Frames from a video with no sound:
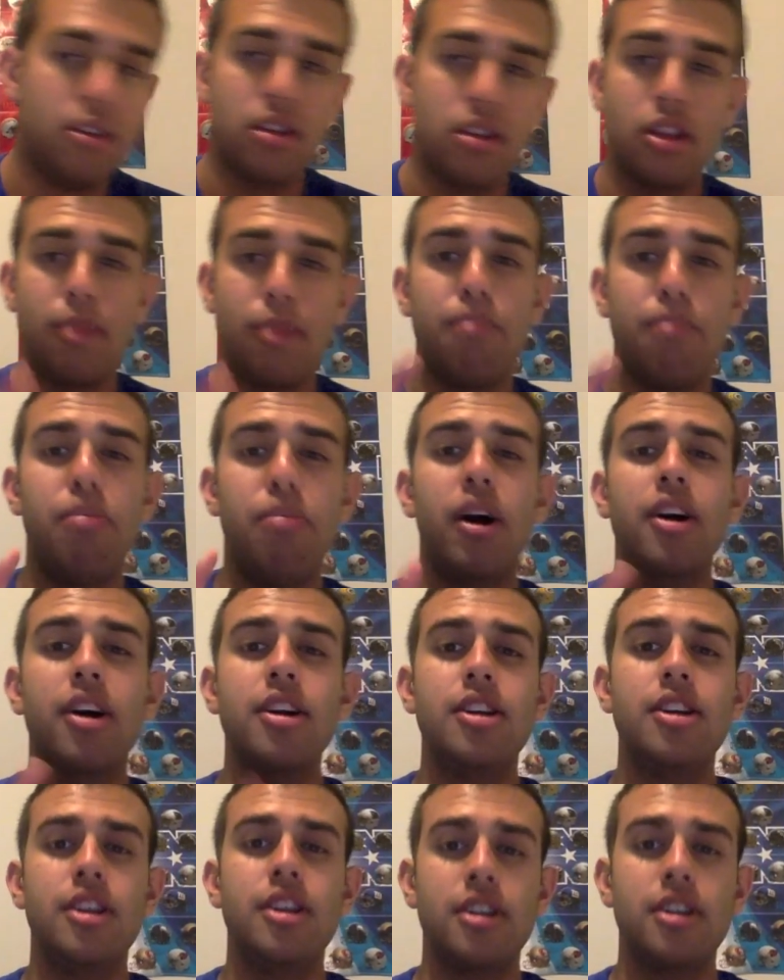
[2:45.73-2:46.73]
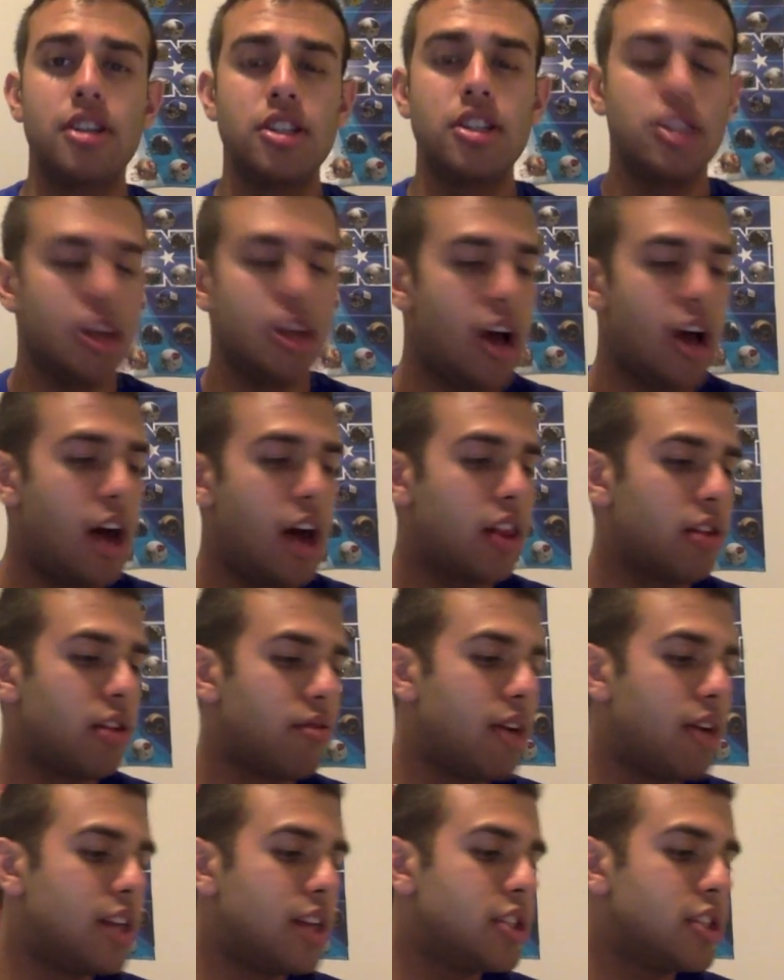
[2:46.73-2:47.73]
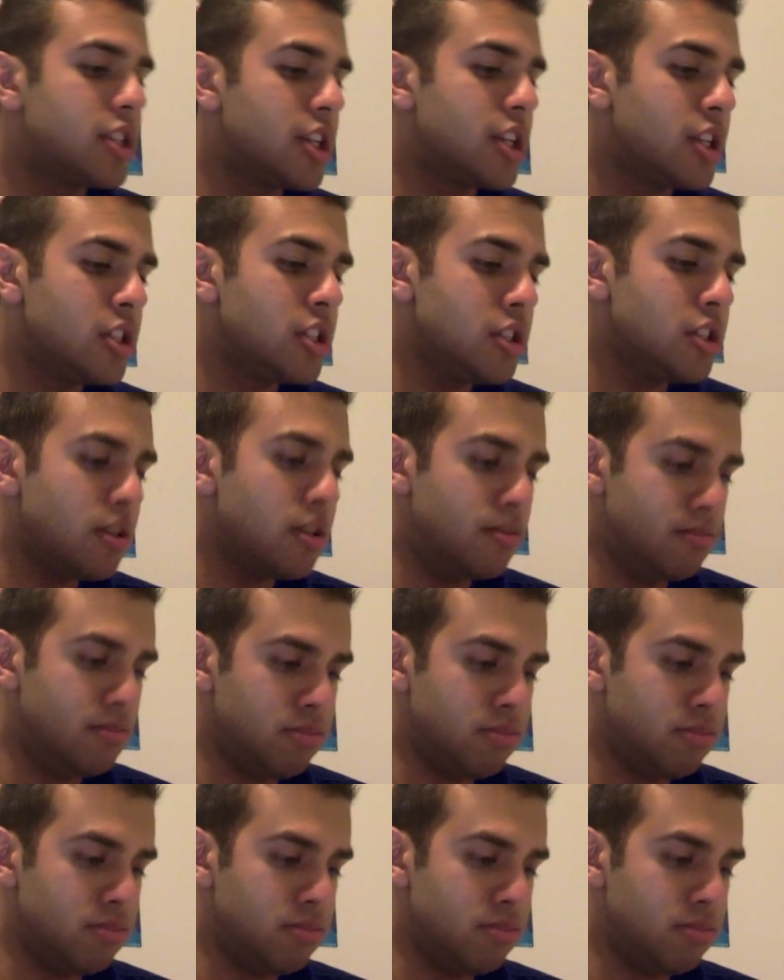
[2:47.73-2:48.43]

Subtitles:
The Buccaneers at the Redskins.